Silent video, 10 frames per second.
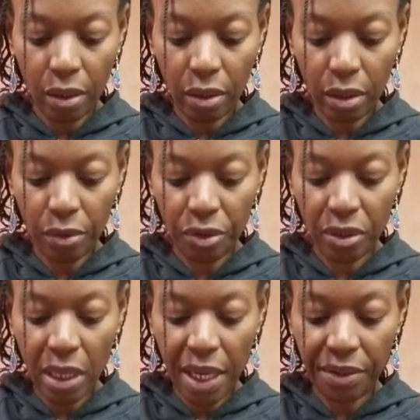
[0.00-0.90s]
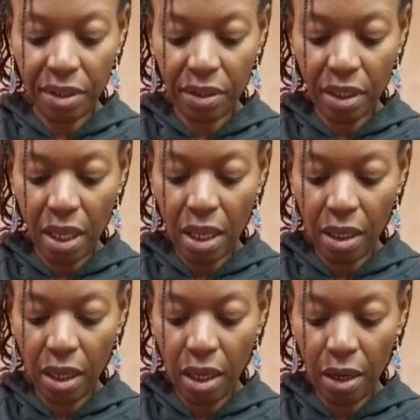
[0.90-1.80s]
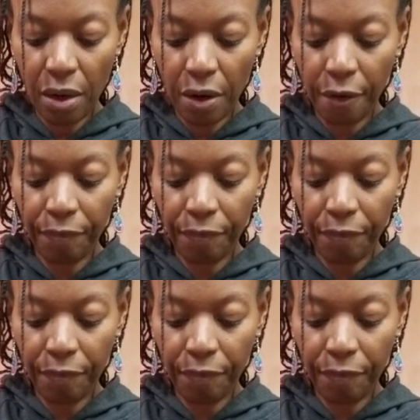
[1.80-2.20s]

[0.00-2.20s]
little slices in here,